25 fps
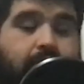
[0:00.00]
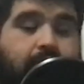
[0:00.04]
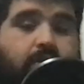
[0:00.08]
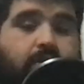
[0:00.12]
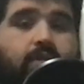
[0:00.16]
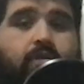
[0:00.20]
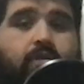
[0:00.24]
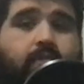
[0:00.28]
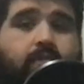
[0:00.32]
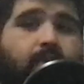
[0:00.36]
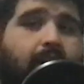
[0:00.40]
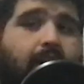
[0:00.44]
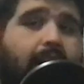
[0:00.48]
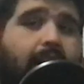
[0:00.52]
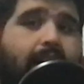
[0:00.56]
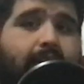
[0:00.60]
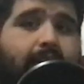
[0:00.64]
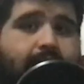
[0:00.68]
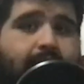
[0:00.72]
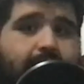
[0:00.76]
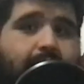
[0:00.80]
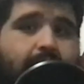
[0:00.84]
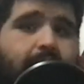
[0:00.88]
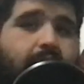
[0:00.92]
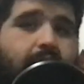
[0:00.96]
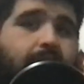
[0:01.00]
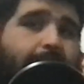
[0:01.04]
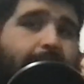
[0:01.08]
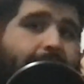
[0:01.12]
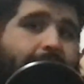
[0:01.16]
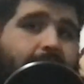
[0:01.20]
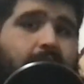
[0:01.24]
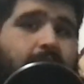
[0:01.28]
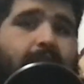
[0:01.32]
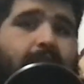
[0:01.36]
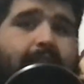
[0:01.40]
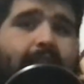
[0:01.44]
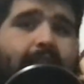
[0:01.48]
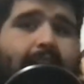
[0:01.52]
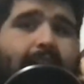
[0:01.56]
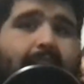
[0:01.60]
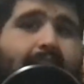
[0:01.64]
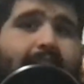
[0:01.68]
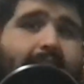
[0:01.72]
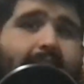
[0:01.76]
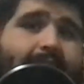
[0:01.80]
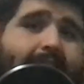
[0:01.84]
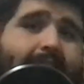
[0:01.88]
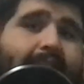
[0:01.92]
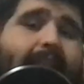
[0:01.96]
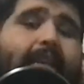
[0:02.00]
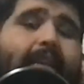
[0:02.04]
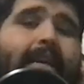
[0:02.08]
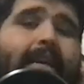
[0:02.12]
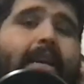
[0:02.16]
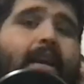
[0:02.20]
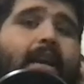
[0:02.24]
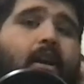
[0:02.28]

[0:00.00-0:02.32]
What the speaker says: do want still the first nine,